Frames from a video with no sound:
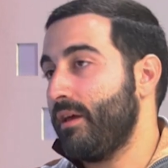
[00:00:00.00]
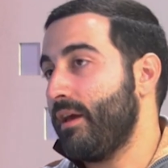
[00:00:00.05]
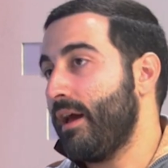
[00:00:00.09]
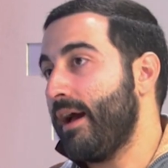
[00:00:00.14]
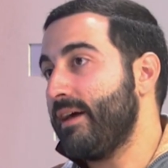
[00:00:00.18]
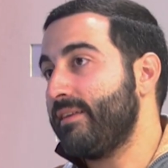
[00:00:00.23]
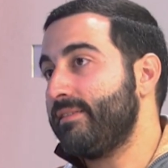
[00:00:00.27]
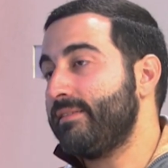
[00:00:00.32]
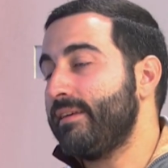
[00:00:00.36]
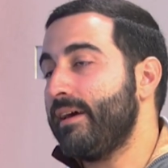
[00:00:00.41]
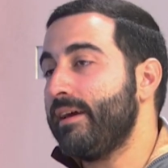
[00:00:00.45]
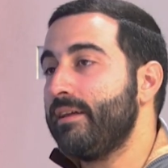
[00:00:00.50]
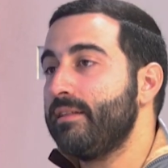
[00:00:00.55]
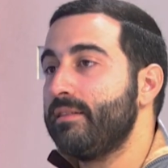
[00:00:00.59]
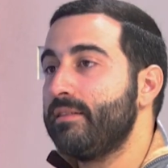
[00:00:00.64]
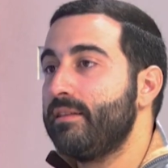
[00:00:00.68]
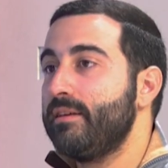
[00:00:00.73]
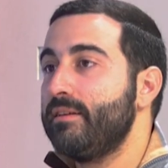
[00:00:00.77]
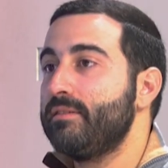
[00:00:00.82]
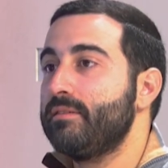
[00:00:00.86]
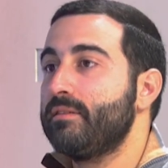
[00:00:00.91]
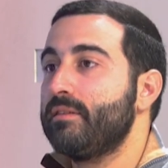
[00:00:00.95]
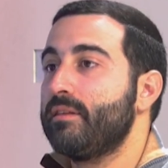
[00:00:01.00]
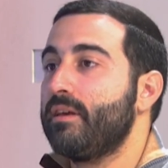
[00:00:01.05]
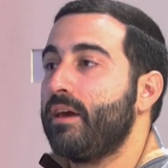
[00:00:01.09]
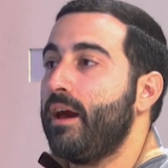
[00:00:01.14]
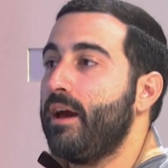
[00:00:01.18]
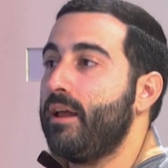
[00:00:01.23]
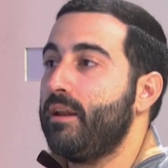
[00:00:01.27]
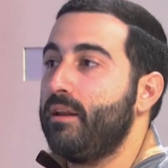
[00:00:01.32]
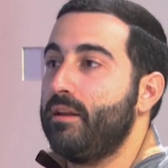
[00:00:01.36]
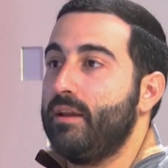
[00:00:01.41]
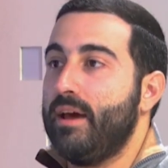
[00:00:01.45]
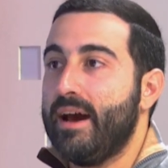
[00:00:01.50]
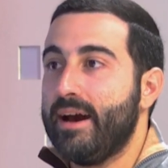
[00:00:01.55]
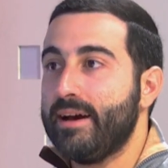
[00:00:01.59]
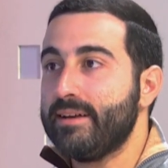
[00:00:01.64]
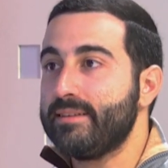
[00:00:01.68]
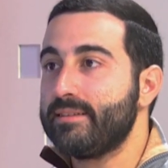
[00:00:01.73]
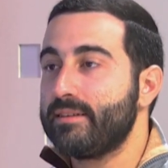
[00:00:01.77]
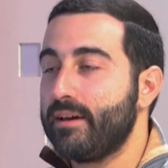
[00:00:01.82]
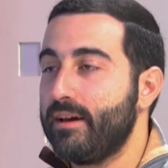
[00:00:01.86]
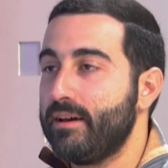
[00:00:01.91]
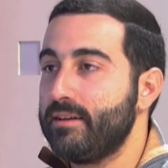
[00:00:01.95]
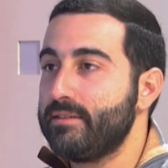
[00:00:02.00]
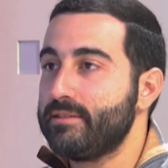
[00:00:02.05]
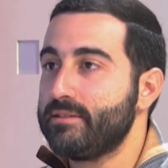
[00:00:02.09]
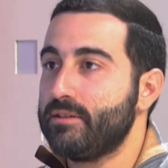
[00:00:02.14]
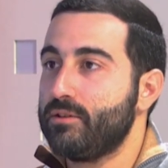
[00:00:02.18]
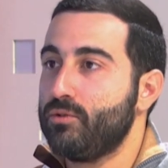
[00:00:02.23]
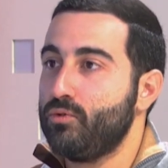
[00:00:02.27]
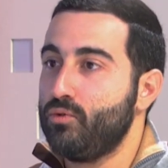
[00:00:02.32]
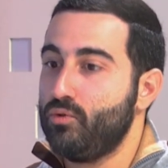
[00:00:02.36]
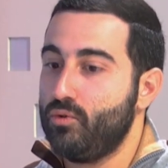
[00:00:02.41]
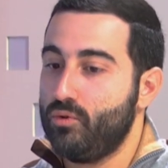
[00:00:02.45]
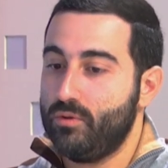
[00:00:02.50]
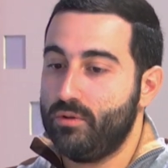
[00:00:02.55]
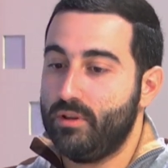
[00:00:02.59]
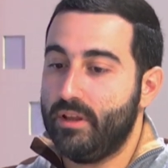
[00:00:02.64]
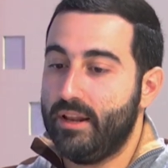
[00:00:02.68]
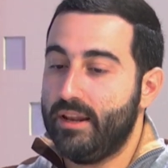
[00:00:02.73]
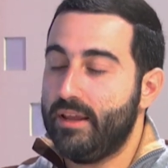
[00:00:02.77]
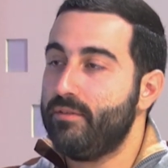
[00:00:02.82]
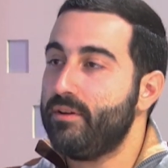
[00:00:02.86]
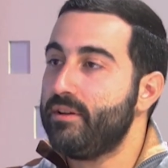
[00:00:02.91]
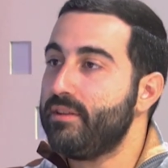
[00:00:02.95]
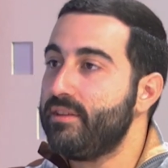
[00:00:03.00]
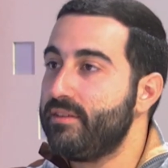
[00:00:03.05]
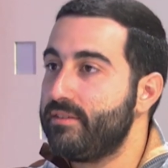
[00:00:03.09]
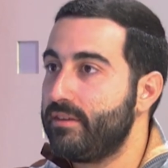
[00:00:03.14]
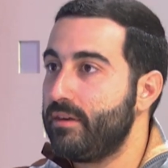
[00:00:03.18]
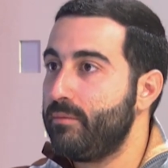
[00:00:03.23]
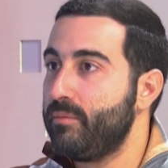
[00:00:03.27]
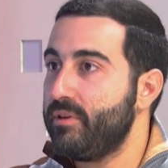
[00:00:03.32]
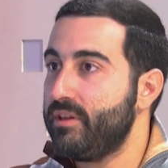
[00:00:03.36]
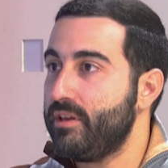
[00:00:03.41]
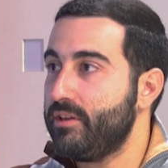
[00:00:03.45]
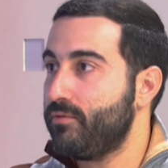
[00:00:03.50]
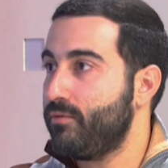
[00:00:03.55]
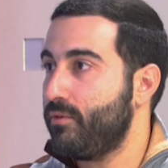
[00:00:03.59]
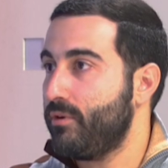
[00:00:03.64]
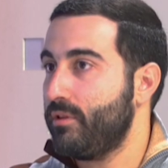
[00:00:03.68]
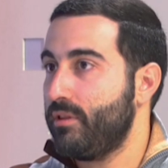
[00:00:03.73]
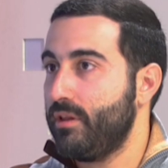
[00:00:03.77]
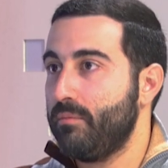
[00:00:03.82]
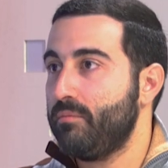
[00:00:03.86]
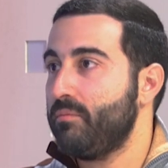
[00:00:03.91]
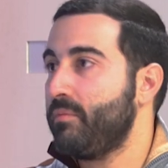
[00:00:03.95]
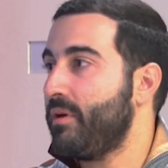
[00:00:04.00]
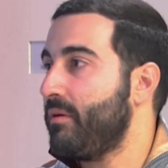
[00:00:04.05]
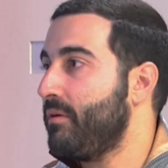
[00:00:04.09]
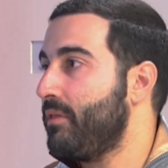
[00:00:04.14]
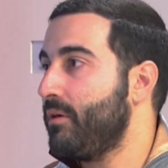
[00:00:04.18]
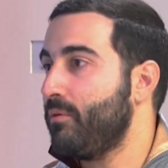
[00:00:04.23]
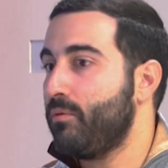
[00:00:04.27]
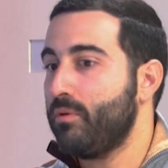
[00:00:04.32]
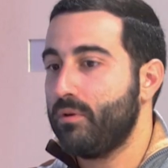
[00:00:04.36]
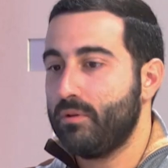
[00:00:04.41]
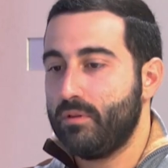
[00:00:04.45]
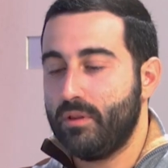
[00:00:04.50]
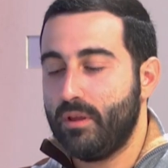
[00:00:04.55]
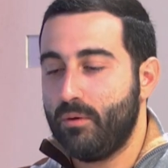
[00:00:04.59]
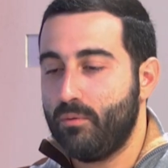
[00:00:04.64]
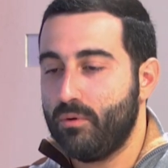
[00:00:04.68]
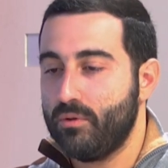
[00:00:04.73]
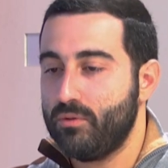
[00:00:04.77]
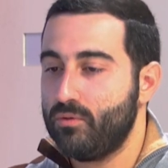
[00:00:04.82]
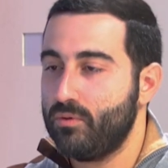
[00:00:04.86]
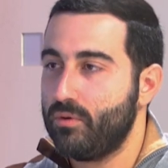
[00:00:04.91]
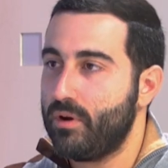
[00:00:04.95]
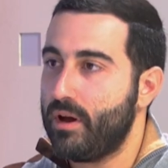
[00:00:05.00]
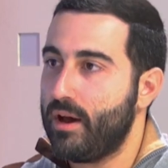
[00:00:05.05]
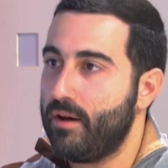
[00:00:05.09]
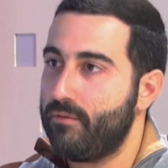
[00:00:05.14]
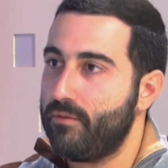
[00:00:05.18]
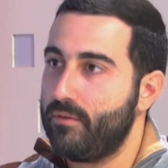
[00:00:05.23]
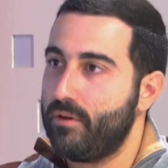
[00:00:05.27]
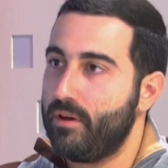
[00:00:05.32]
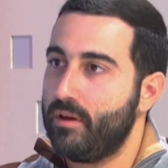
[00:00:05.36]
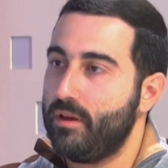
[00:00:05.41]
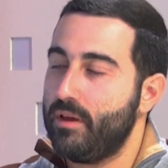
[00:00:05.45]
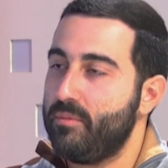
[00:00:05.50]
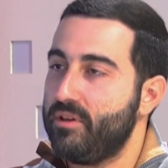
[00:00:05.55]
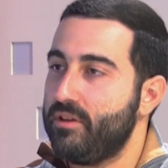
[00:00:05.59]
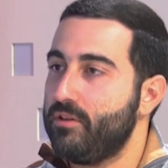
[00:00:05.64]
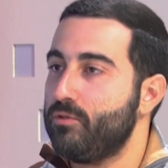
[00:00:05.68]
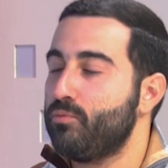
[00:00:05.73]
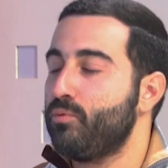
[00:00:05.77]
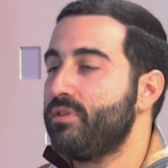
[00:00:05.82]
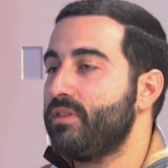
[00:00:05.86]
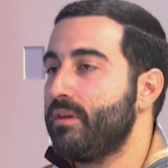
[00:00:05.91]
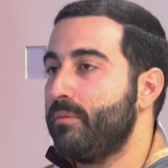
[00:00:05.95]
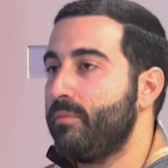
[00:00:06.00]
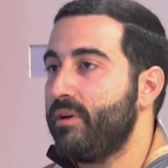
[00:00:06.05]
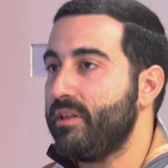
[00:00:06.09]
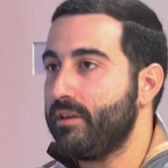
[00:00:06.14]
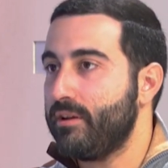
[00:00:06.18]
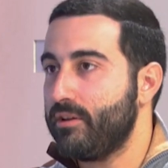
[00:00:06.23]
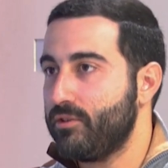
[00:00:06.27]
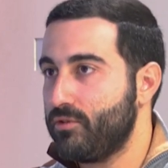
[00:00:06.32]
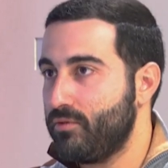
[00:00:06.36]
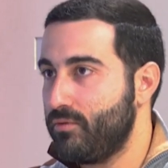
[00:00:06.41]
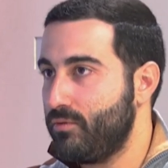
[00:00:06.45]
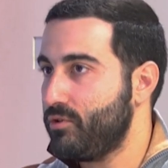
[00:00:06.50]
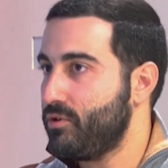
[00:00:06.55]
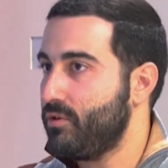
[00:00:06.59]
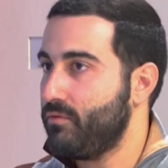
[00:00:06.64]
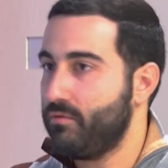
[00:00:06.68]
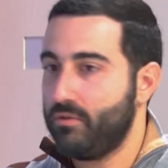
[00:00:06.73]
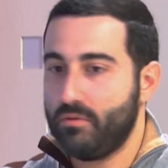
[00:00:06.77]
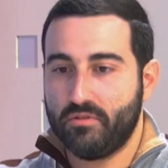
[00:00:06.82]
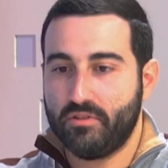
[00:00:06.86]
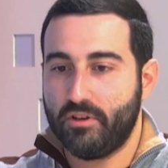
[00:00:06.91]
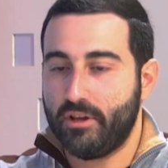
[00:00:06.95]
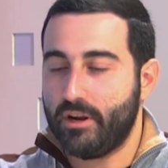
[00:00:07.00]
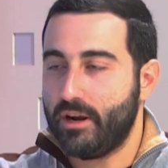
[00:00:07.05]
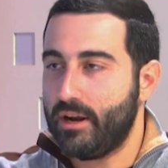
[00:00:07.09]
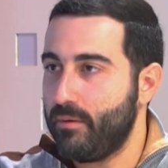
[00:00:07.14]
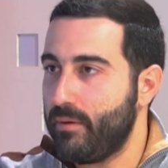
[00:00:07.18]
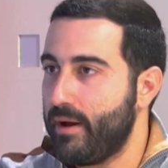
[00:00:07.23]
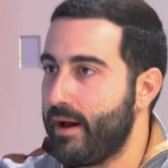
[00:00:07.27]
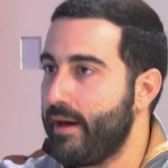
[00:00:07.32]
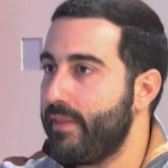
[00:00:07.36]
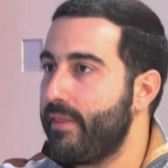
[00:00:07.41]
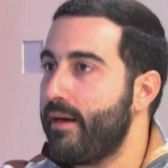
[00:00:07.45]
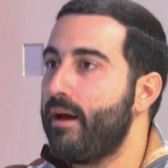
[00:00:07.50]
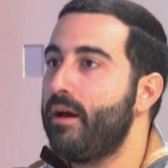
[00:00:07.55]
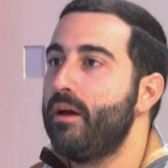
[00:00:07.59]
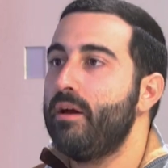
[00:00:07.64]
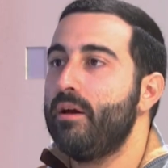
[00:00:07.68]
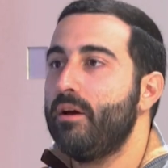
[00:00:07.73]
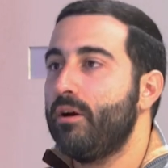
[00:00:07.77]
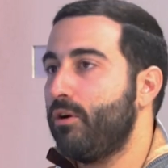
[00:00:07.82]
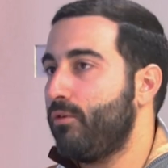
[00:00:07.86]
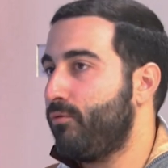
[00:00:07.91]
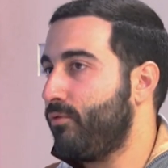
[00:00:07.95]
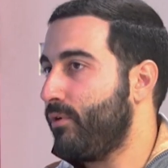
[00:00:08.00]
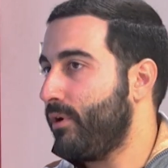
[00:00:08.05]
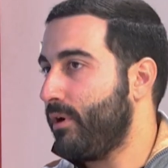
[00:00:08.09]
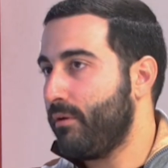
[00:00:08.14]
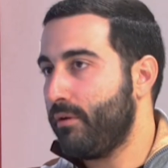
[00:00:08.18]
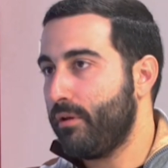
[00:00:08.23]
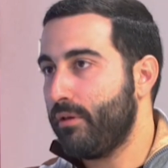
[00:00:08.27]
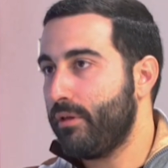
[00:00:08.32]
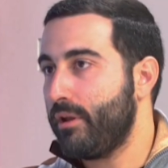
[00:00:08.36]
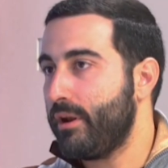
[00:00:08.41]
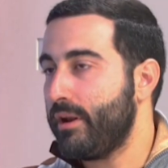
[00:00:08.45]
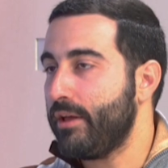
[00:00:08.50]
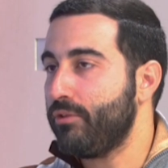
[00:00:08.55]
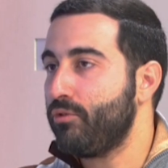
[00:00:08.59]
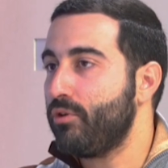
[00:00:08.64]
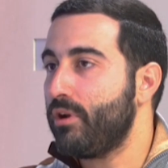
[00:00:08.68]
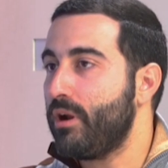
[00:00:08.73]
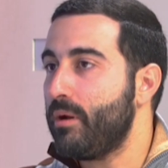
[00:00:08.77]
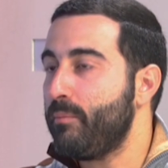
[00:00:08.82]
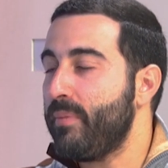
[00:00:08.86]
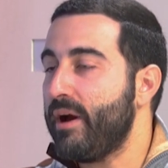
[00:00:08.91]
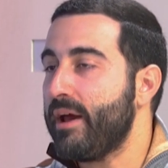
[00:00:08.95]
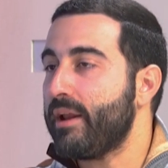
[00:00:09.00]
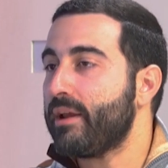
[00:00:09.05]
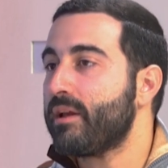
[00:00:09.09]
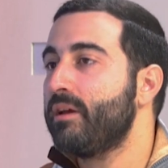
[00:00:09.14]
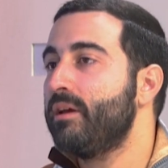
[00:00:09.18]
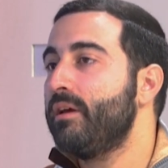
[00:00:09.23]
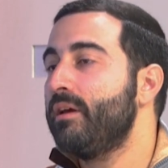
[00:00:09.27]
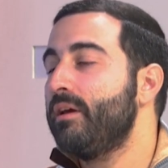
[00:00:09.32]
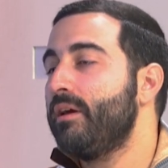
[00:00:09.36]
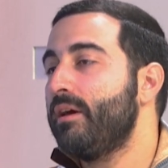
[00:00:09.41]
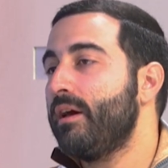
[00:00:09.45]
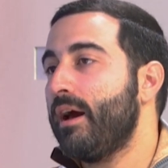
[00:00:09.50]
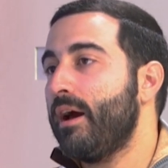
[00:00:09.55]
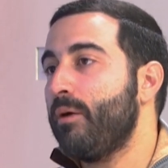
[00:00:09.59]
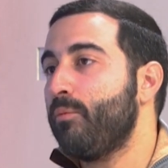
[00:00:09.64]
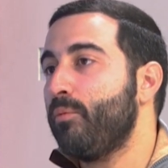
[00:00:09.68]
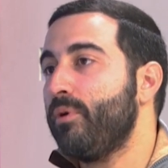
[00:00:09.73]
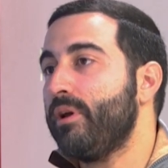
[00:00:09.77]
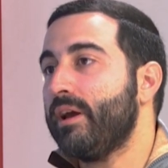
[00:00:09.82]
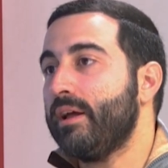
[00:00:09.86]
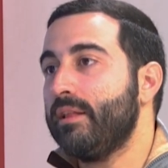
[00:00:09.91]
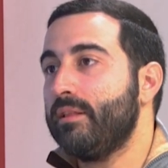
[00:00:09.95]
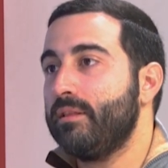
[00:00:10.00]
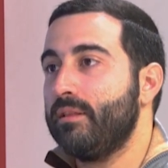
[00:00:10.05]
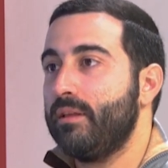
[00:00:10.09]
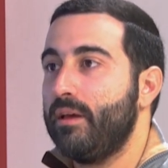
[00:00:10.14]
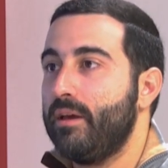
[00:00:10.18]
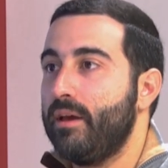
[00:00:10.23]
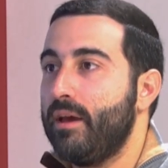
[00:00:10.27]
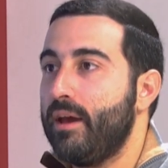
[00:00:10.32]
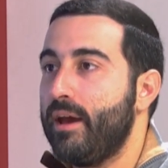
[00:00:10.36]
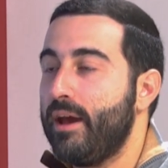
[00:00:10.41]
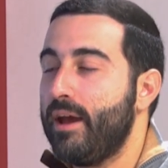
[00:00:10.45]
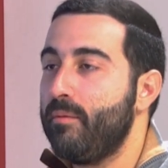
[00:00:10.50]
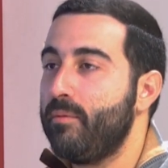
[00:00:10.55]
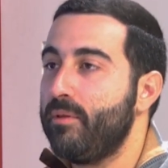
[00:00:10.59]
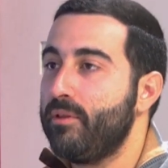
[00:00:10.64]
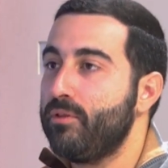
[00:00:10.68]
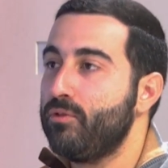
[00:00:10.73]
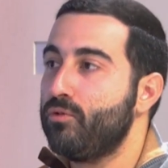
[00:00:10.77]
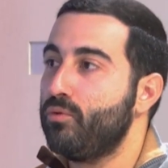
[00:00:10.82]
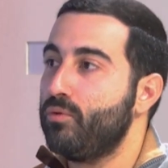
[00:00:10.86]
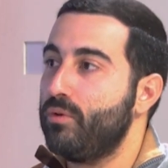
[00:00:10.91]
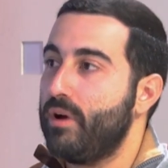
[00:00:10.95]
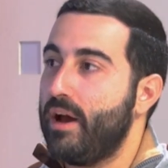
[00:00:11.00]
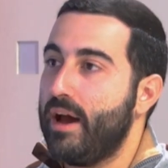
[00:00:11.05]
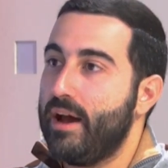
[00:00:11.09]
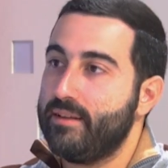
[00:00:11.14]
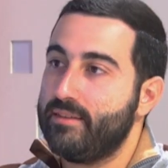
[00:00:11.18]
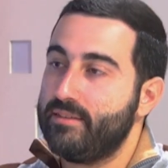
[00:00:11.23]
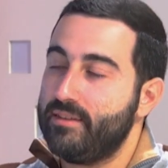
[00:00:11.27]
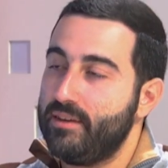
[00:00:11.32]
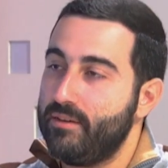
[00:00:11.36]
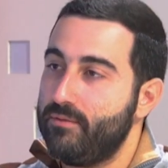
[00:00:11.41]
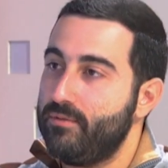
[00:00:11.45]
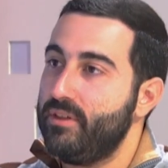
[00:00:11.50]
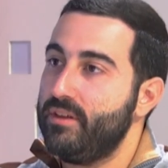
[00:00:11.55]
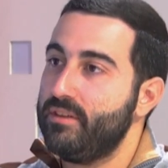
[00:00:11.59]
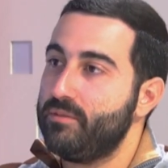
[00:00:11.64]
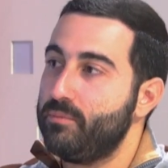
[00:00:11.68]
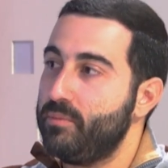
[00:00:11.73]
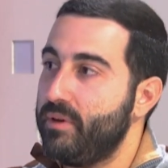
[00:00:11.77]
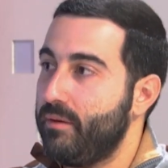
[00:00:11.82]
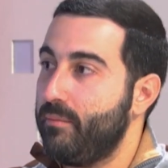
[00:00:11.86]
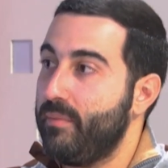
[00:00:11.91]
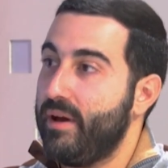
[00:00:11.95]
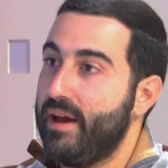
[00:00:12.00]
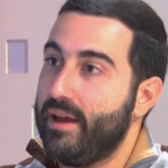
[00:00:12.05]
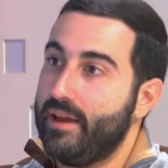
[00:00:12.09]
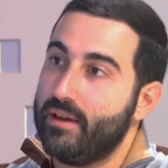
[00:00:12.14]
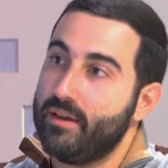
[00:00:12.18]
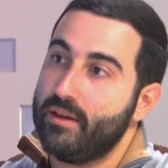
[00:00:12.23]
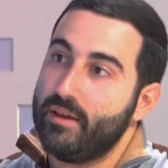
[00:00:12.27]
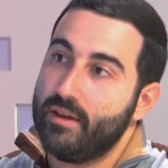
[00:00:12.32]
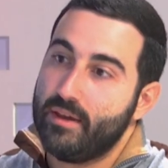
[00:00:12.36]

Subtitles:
a scientist can ask us to deliver these images for them. Maybe they want to have images with a better resolution from Sierra Nevada or from another natural park, and we can help them to achieve this by